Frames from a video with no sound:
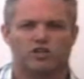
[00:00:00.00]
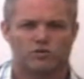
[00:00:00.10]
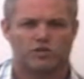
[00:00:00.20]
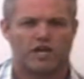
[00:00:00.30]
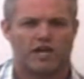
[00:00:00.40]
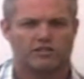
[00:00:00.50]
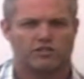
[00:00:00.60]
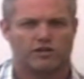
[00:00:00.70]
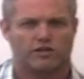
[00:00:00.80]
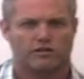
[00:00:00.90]
with
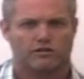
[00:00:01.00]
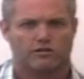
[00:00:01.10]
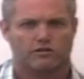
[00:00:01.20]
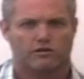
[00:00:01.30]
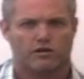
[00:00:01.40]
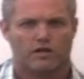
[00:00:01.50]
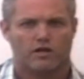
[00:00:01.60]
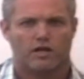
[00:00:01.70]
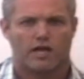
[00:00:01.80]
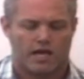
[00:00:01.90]
cancer,
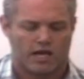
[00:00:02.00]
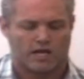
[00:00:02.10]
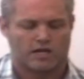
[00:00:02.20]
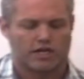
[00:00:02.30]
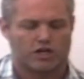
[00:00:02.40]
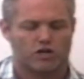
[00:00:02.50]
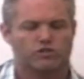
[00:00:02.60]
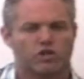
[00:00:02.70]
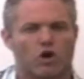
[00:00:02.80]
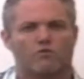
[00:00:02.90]
and it
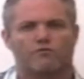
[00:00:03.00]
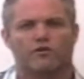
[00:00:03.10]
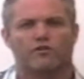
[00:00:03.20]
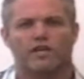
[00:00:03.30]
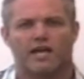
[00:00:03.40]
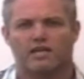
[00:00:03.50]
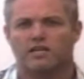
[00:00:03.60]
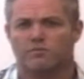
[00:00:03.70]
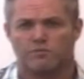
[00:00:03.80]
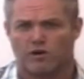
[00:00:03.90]
goes over the
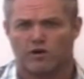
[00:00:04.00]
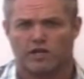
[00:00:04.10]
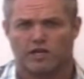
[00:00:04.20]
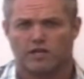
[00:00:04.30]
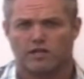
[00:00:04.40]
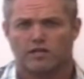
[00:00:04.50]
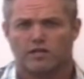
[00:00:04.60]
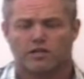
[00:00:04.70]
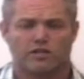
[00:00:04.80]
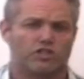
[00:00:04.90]
ending period,
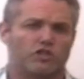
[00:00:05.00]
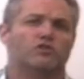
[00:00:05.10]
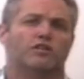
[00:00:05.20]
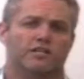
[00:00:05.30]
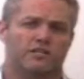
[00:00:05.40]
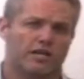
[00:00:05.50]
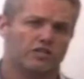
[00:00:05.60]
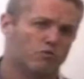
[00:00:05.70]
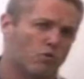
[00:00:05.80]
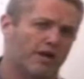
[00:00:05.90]
because usually it
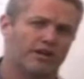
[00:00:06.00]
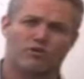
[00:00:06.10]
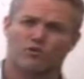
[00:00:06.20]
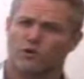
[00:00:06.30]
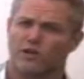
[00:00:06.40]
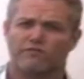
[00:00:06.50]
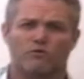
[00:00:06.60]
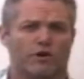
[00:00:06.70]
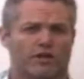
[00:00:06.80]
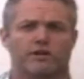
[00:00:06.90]
takes 1 to 3,
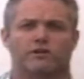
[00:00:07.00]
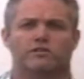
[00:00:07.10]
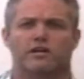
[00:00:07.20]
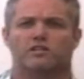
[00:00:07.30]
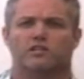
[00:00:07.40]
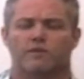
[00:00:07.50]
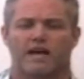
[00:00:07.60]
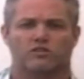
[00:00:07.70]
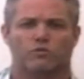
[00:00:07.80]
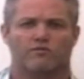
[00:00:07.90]
4 years to actually
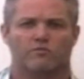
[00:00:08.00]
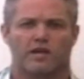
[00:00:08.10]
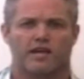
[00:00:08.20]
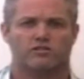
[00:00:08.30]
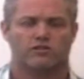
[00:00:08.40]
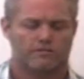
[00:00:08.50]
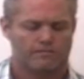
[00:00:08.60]
pass away from cancer.